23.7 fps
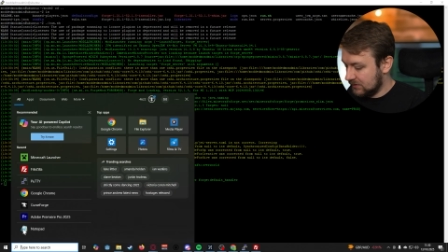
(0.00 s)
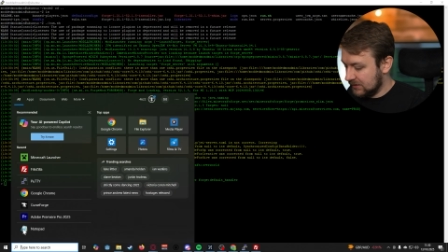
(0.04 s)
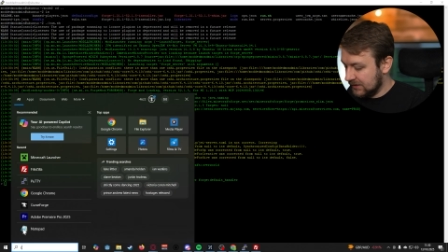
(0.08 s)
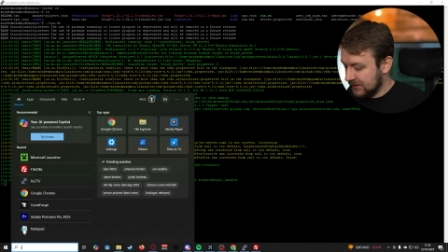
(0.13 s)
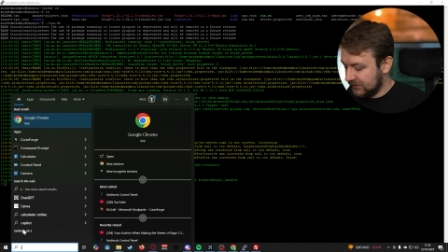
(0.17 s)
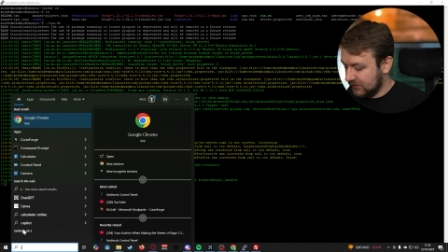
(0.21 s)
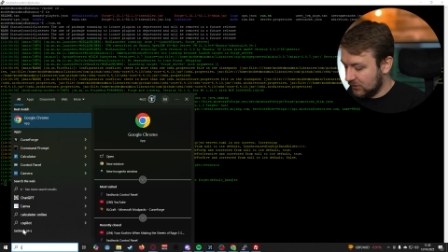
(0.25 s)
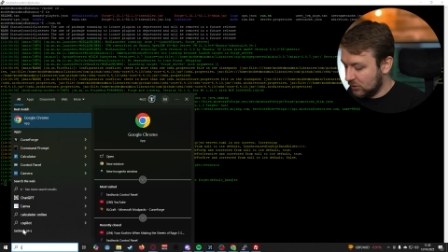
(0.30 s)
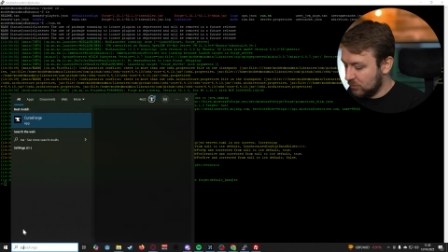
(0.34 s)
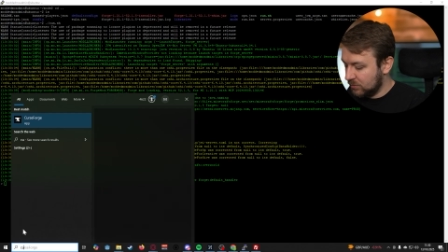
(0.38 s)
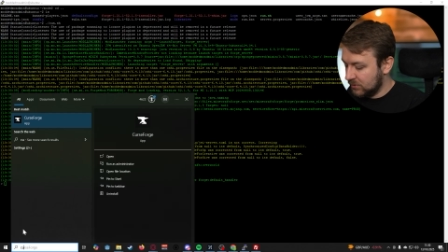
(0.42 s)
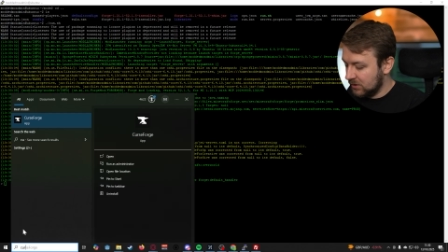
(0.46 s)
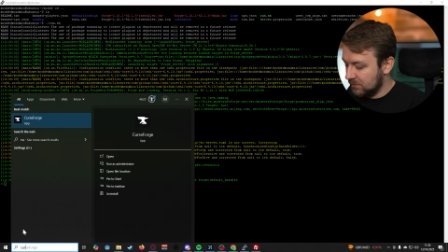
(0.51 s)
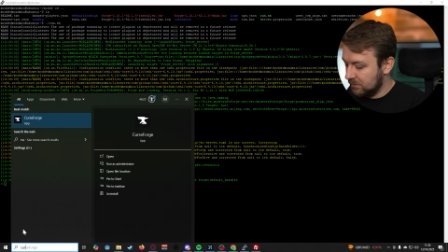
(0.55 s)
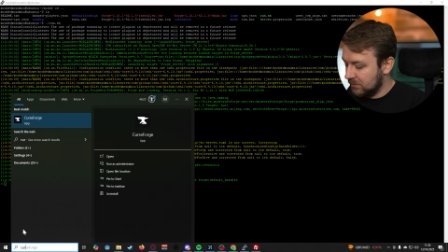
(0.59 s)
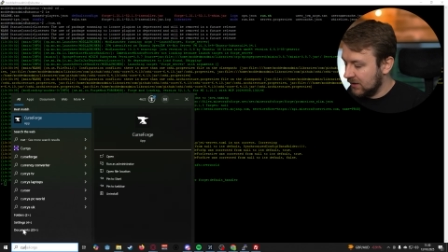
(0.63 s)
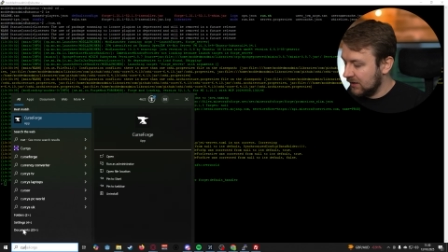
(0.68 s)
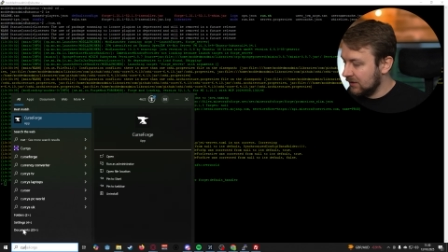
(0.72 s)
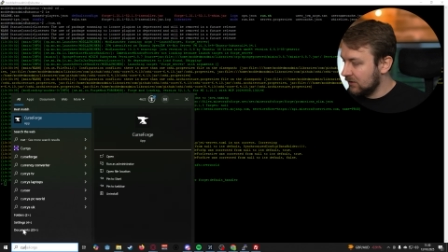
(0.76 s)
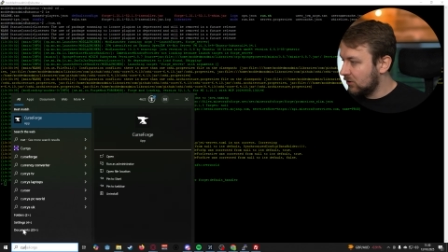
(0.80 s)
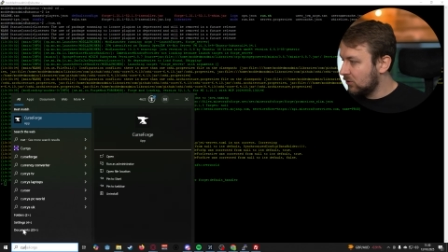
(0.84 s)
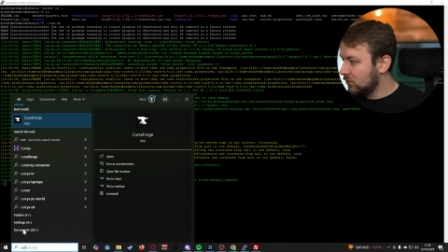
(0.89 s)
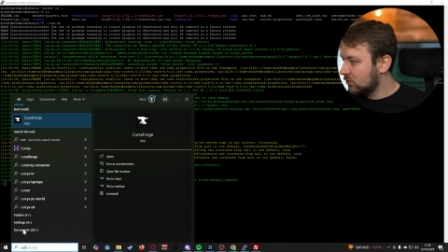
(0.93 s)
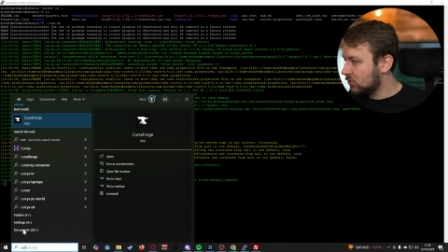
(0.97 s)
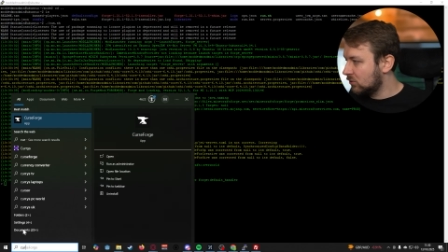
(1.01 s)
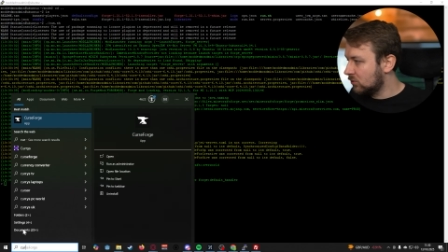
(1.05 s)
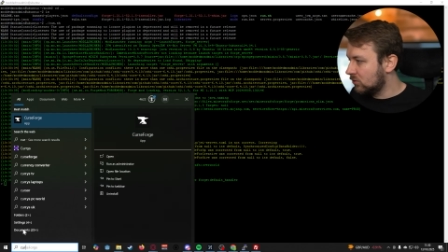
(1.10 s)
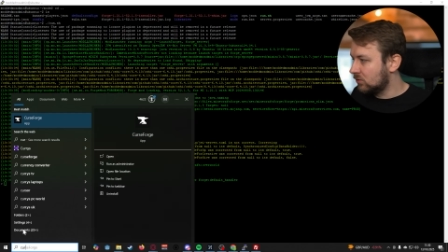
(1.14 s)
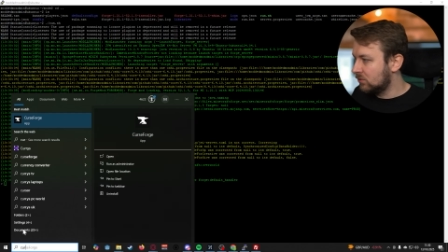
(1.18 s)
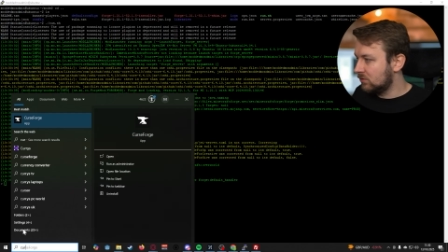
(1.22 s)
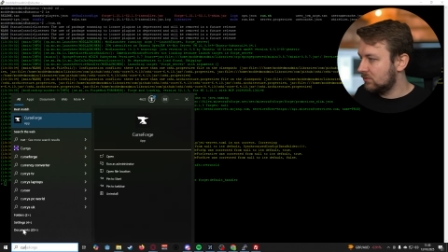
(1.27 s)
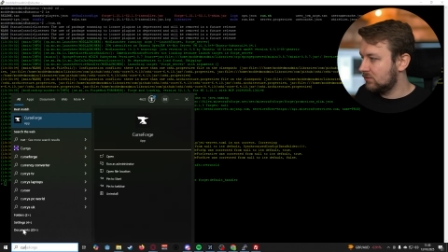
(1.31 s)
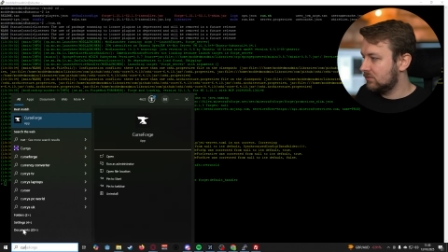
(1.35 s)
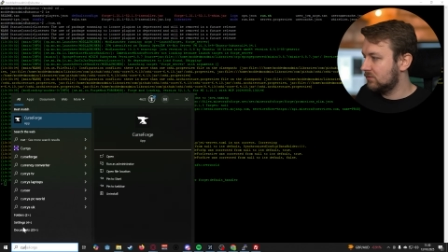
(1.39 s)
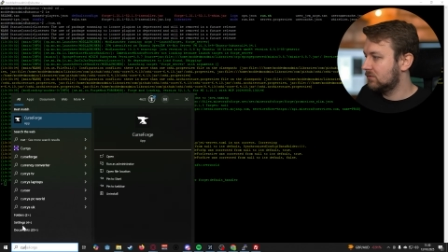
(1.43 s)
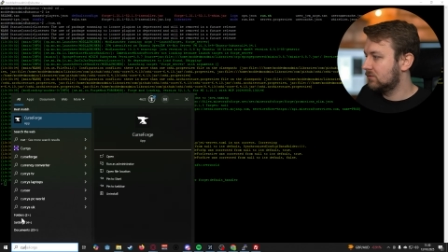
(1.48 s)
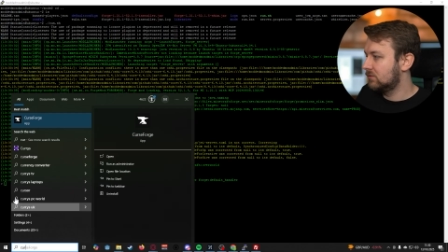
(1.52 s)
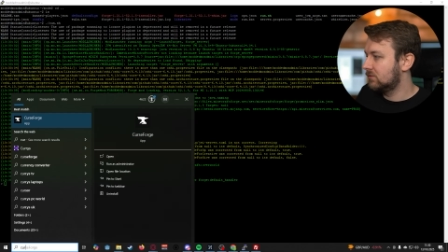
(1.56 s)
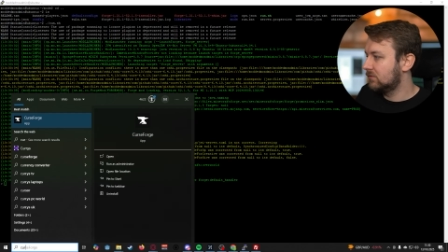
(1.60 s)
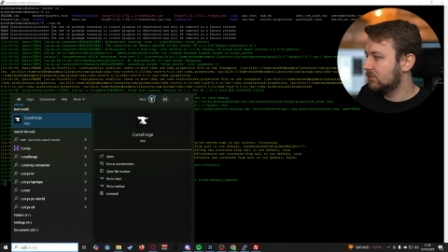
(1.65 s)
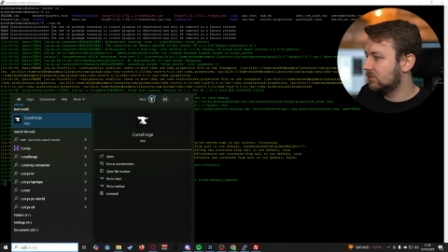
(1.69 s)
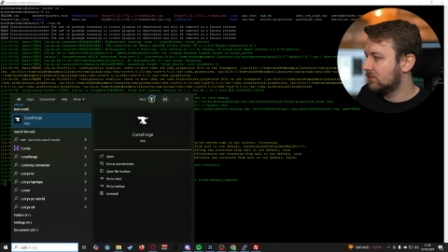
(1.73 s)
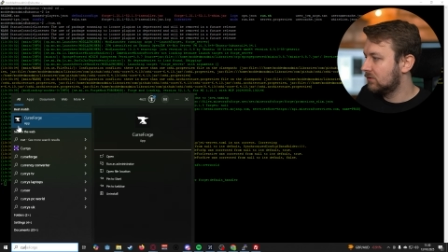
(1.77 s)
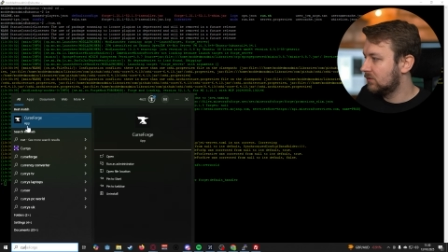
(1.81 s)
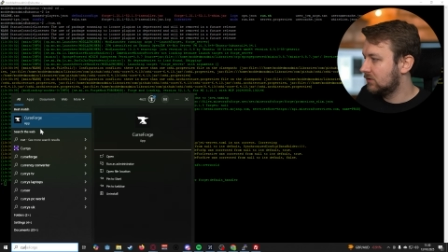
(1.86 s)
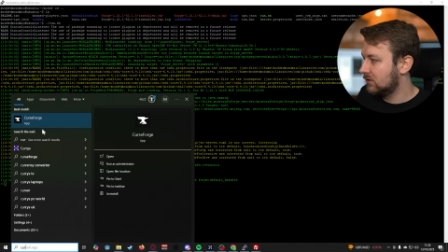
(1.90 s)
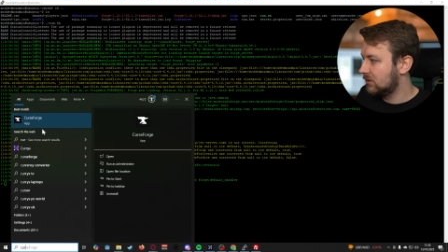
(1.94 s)
let's open up my local
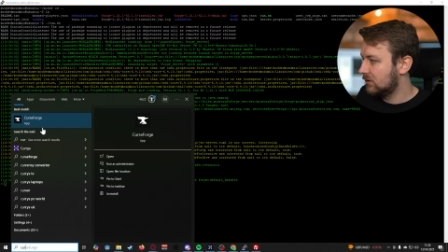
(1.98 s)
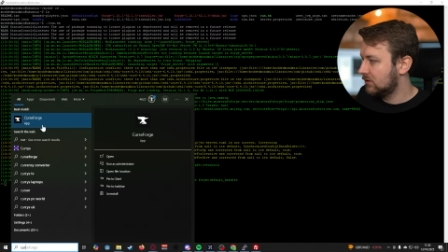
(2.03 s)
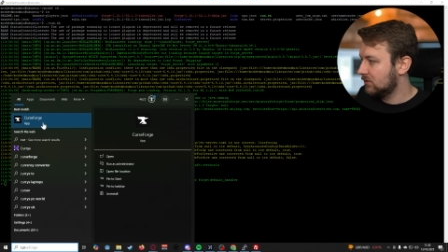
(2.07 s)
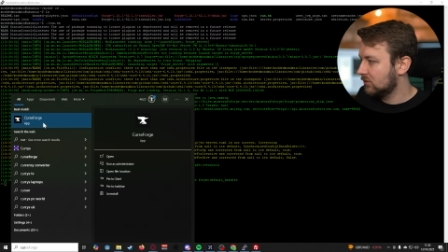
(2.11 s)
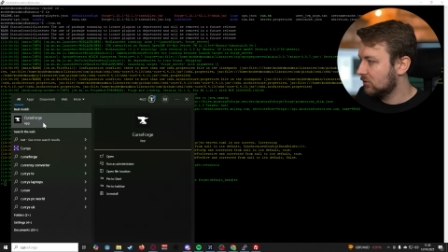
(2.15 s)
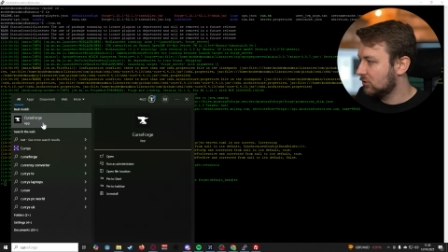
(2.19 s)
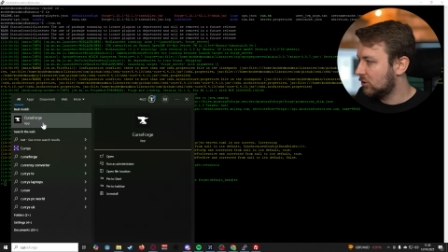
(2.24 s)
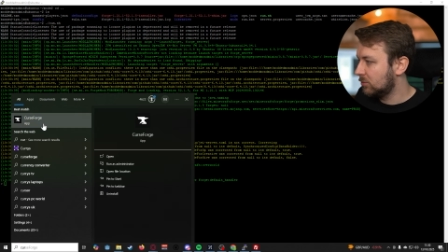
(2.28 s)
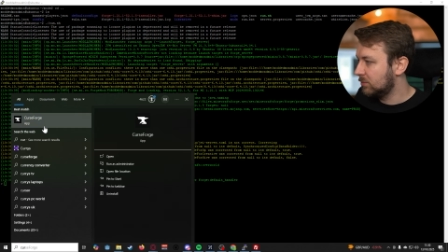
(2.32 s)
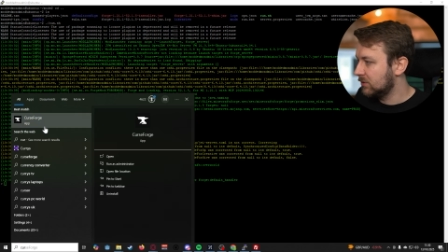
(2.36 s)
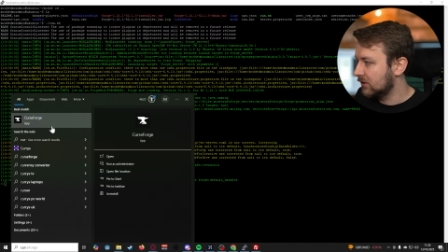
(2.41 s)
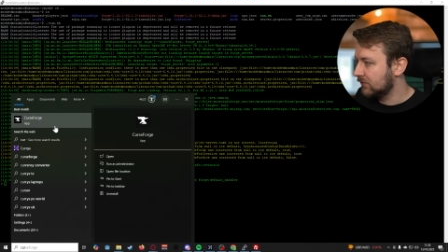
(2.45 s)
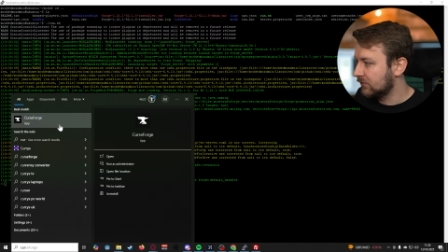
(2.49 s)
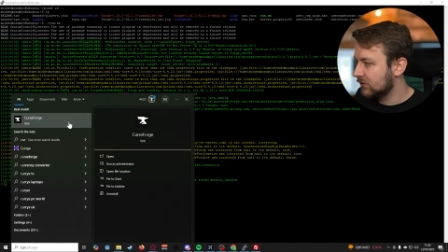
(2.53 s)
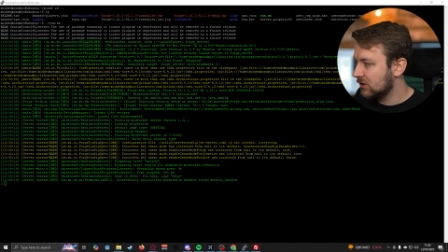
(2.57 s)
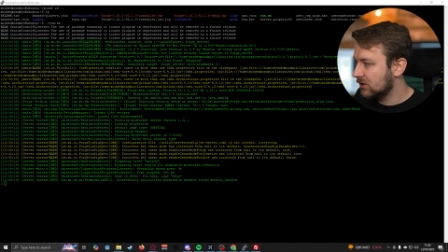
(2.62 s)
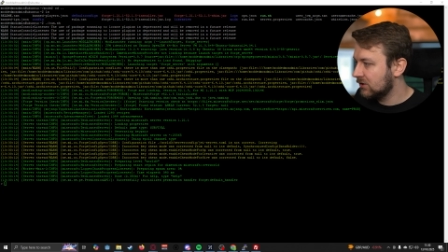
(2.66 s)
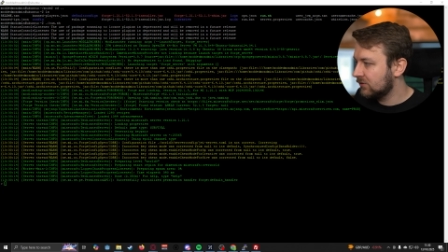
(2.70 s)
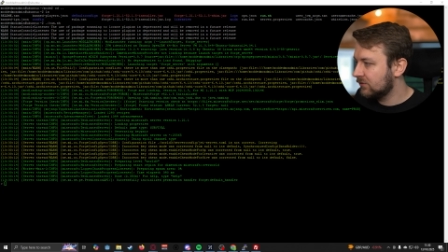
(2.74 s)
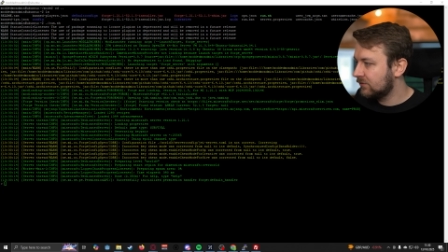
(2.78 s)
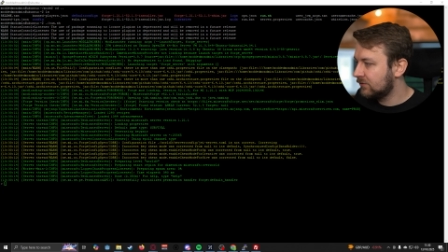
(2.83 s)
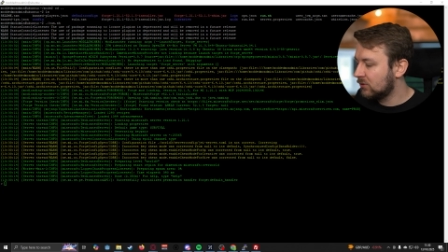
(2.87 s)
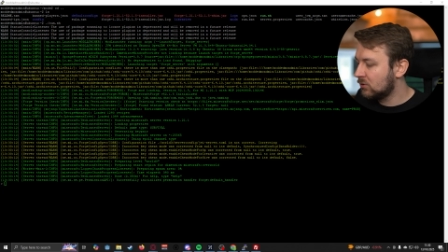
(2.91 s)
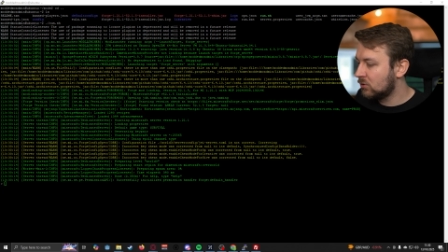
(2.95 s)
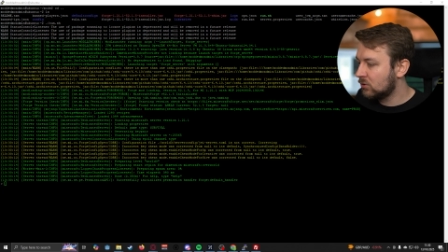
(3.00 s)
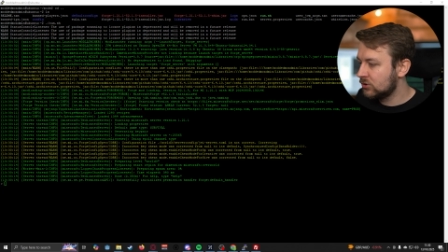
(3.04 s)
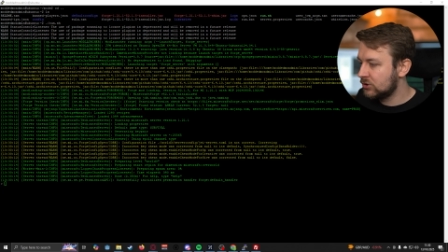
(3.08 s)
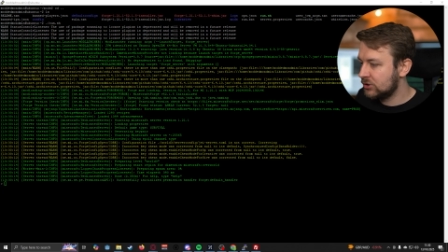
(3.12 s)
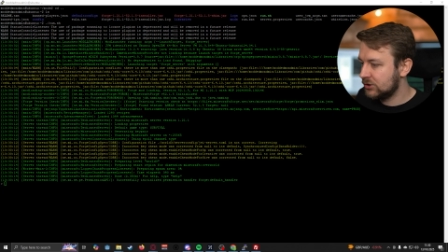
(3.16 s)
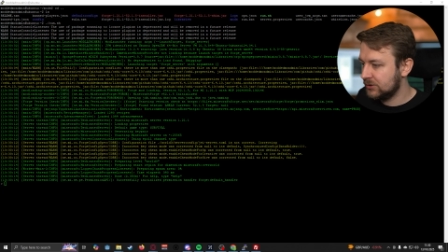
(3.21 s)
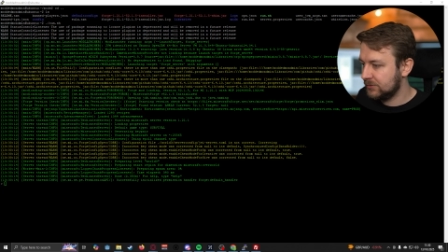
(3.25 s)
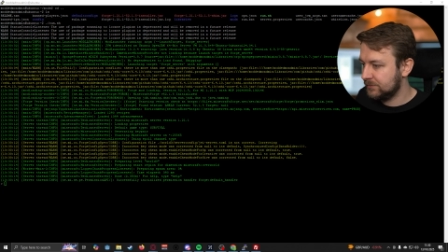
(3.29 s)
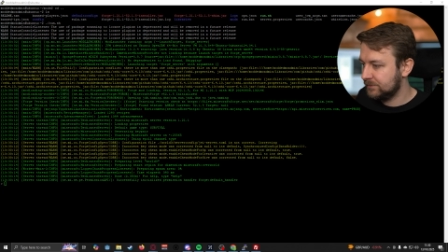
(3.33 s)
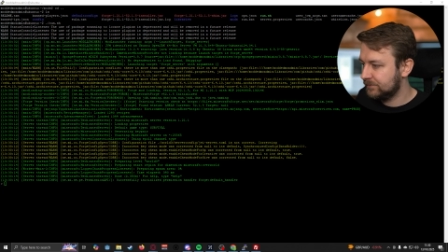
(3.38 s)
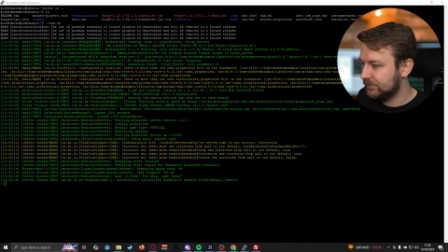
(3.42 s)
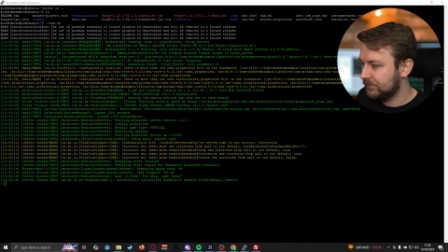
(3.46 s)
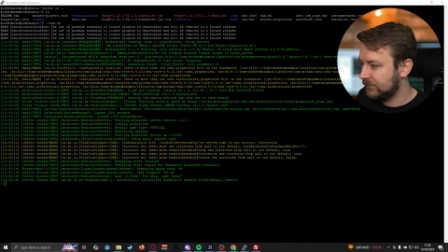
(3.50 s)
copy of CurseForge.